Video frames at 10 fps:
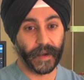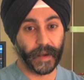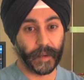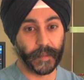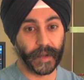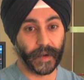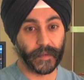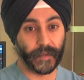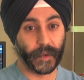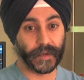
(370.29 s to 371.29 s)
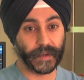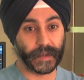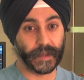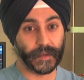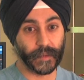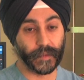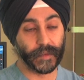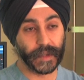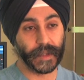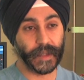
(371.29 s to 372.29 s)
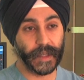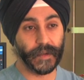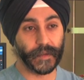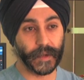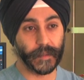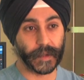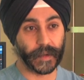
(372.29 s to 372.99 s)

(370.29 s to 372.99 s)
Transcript: but unfortunately really need treatment.